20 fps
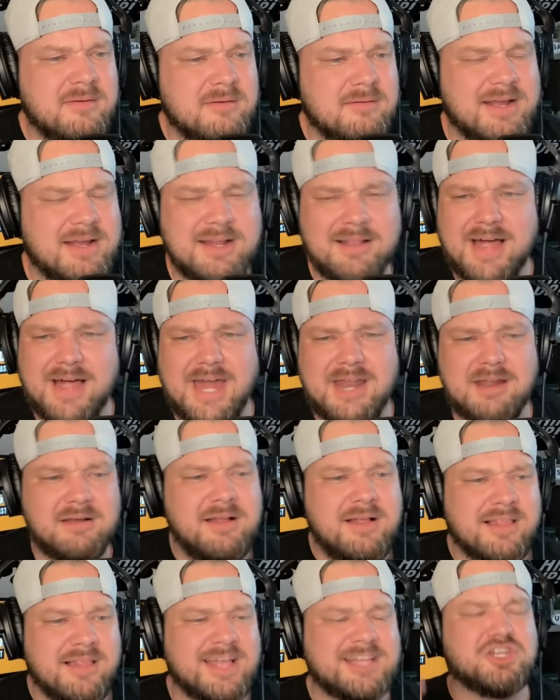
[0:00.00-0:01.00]
Right? A lot of
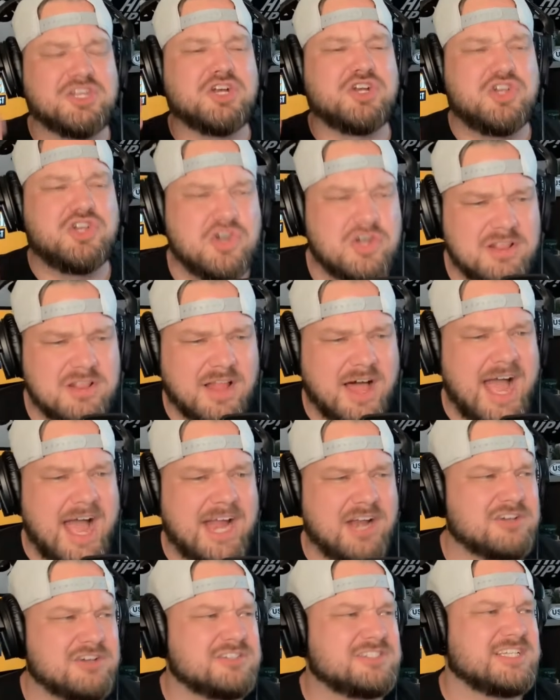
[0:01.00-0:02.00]
like the good
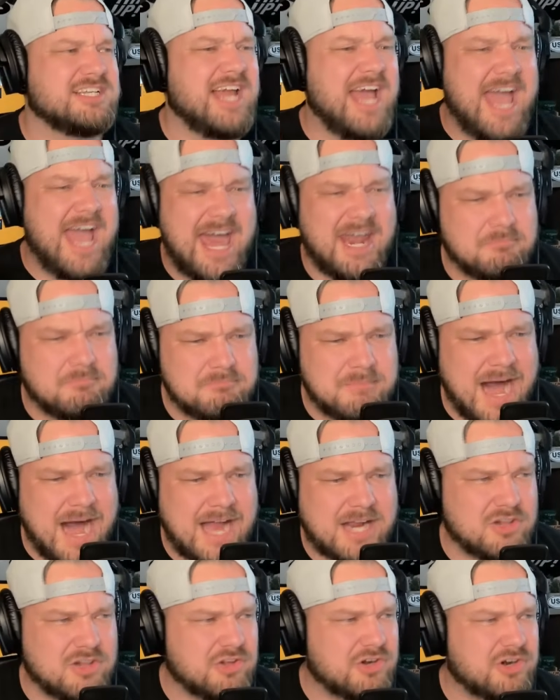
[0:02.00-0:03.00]
liars and Adam
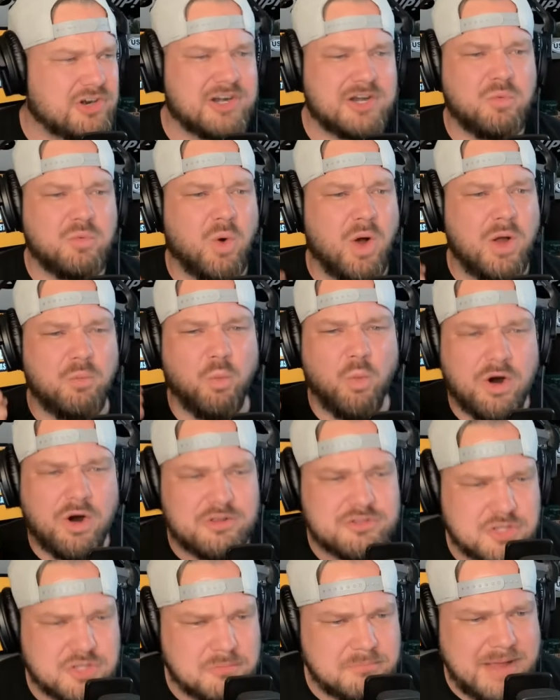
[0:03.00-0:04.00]
Mockler and, and
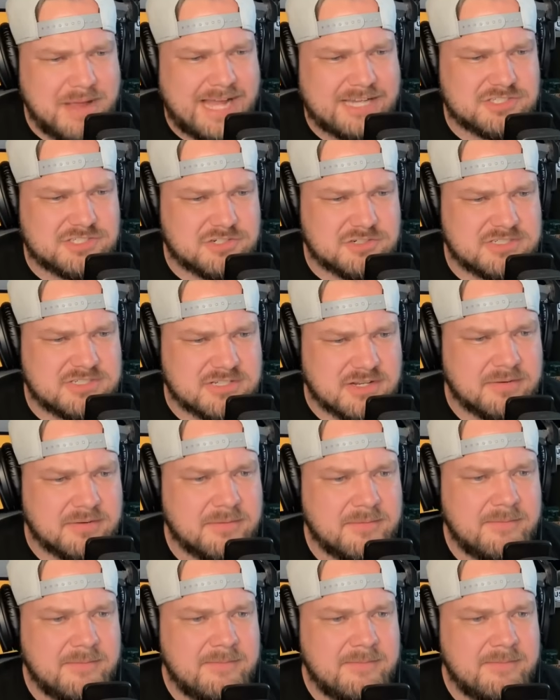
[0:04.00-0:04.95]
Walter Masterson.